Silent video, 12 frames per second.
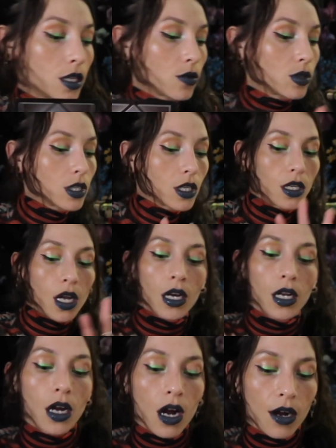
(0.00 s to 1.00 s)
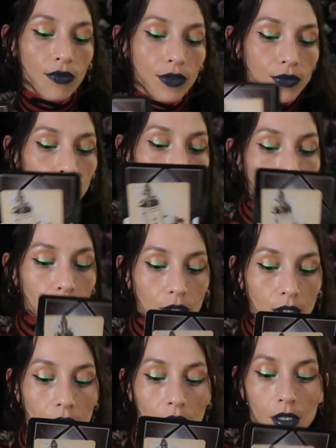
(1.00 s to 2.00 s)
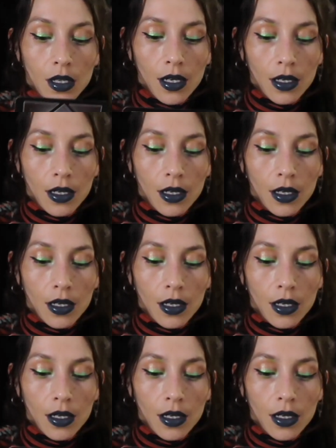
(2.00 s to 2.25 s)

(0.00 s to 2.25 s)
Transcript: There was a cutting off of sorts,